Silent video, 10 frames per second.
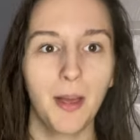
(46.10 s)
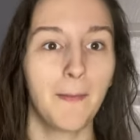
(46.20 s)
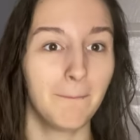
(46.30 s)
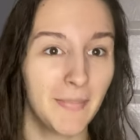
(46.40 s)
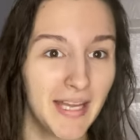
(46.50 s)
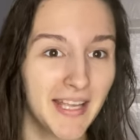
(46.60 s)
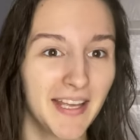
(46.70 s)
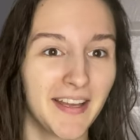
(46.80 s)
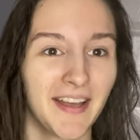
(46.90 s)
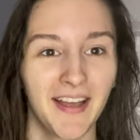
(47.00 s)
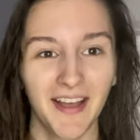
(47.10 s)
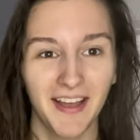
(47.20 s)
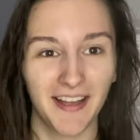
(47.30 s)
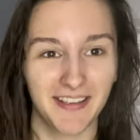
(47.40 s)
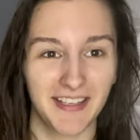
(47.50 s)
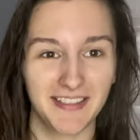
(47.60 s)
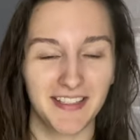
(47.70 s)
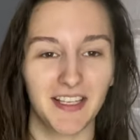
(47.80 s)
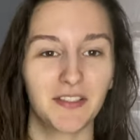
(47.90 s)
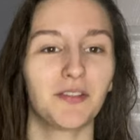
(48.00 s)
make it a nice,
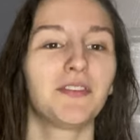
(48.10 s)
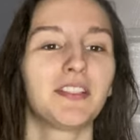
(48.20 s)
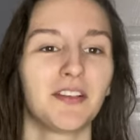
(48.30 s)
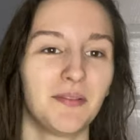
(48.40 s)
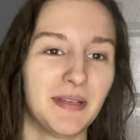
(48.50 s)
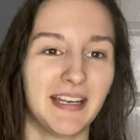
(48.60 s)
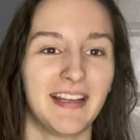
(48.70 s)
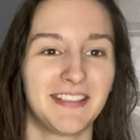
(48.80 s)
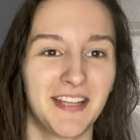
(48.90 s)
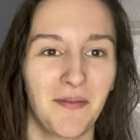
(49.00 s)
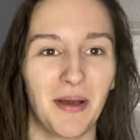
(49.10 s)
it's obviously going to be a nice time.